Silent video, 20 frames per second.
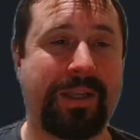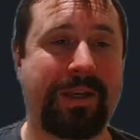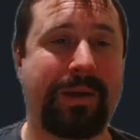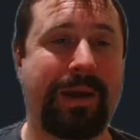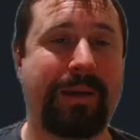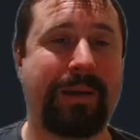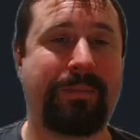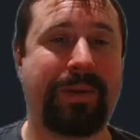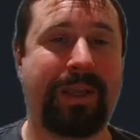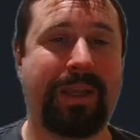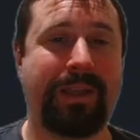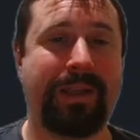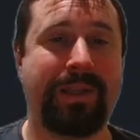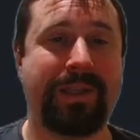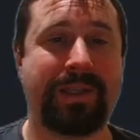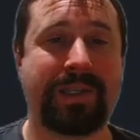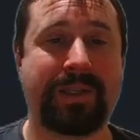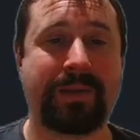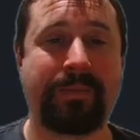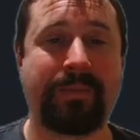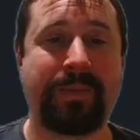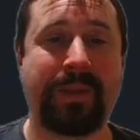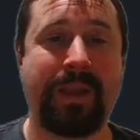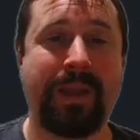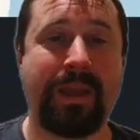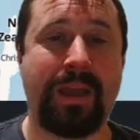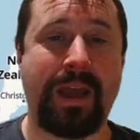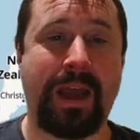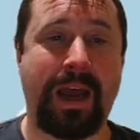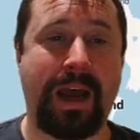to add pins.
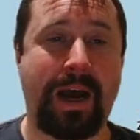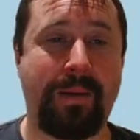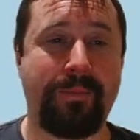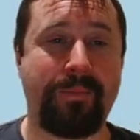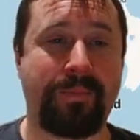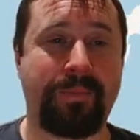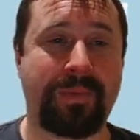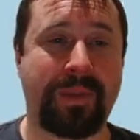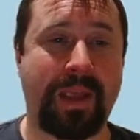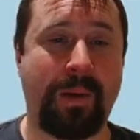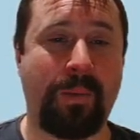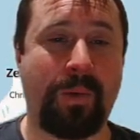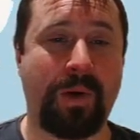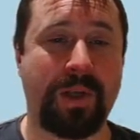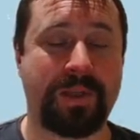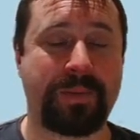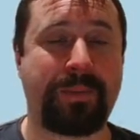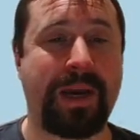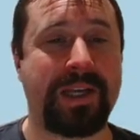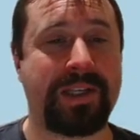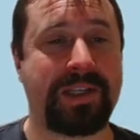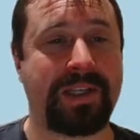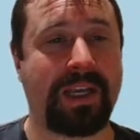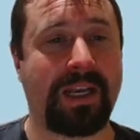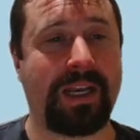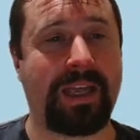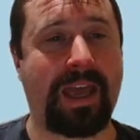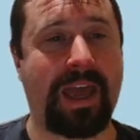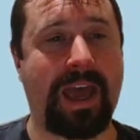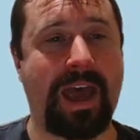And what's
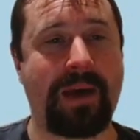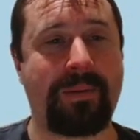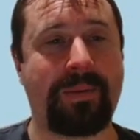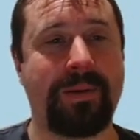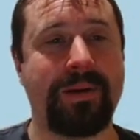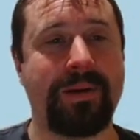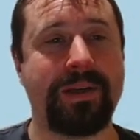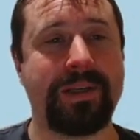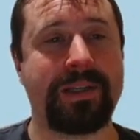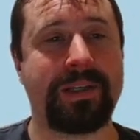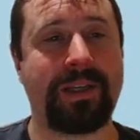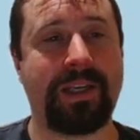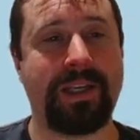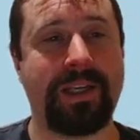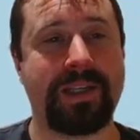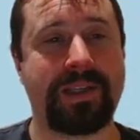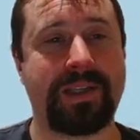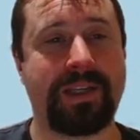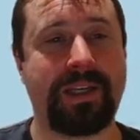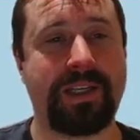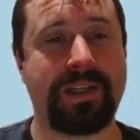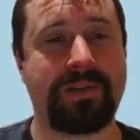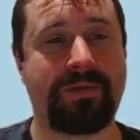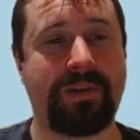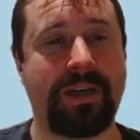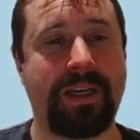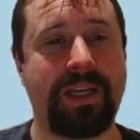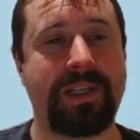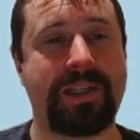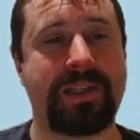basically happened is that he's
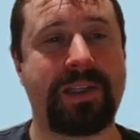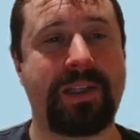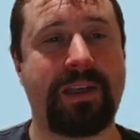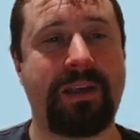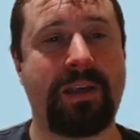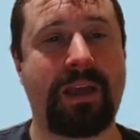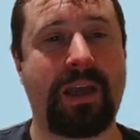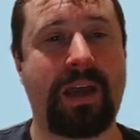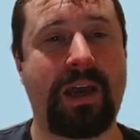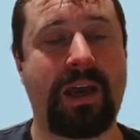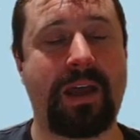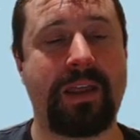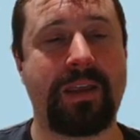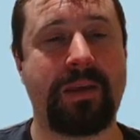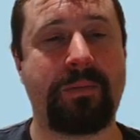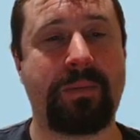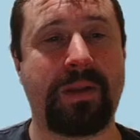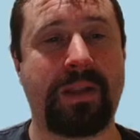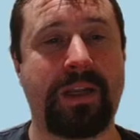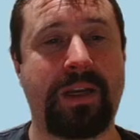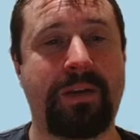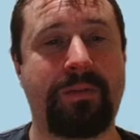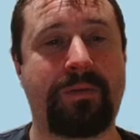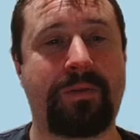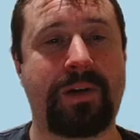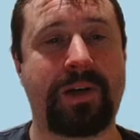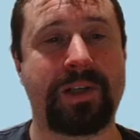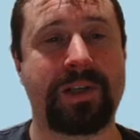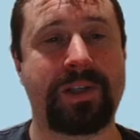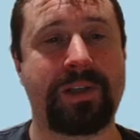released the ability
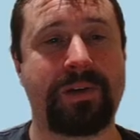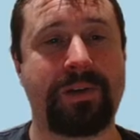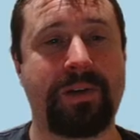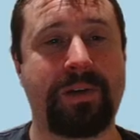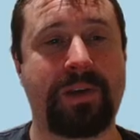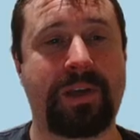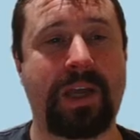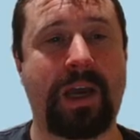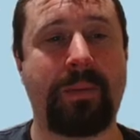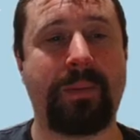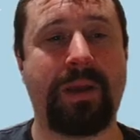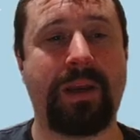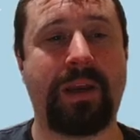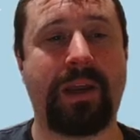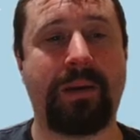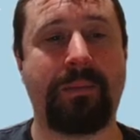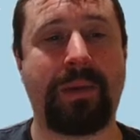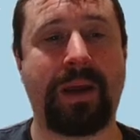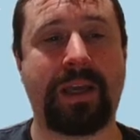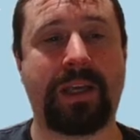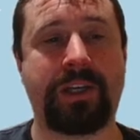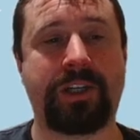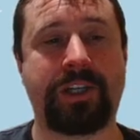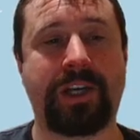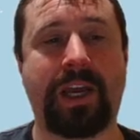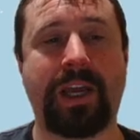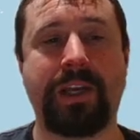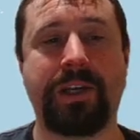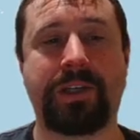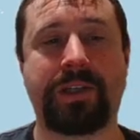for us to come in and make a
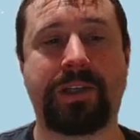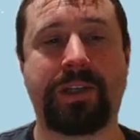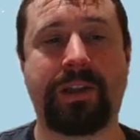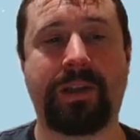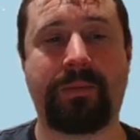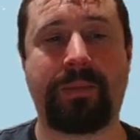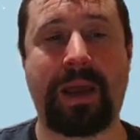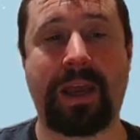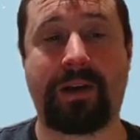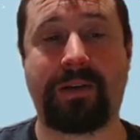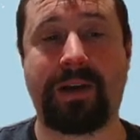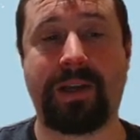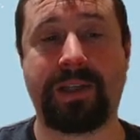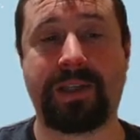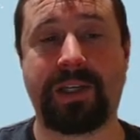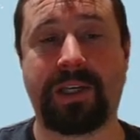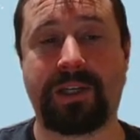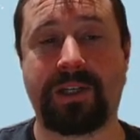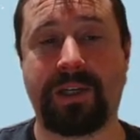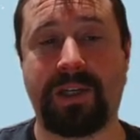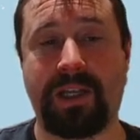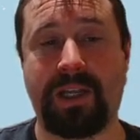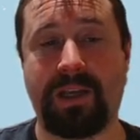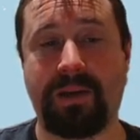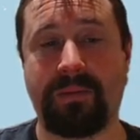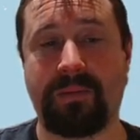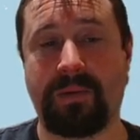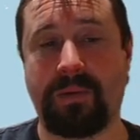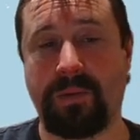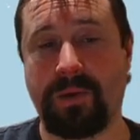change to the background section
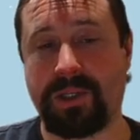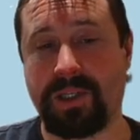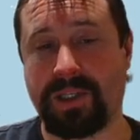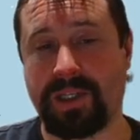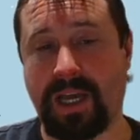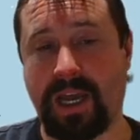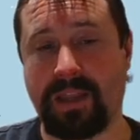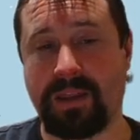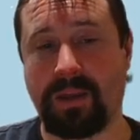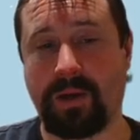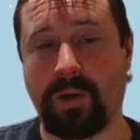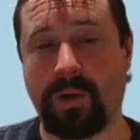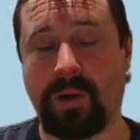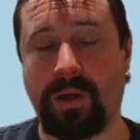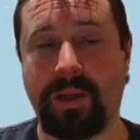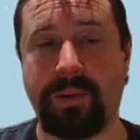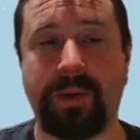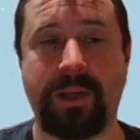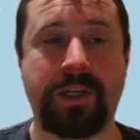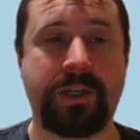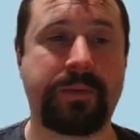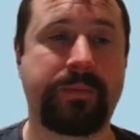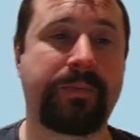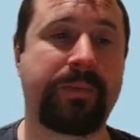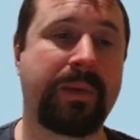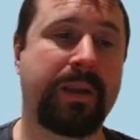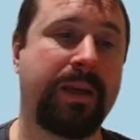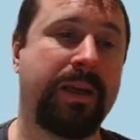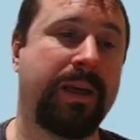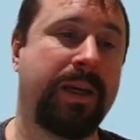here, which is add the local image.
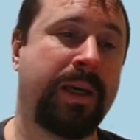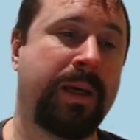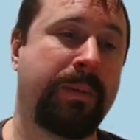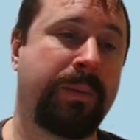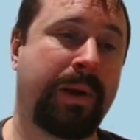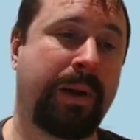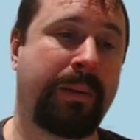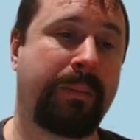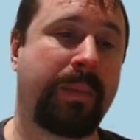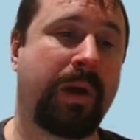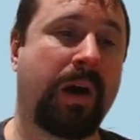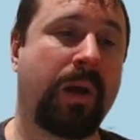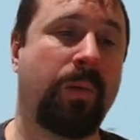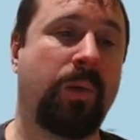Yeah, I'm going to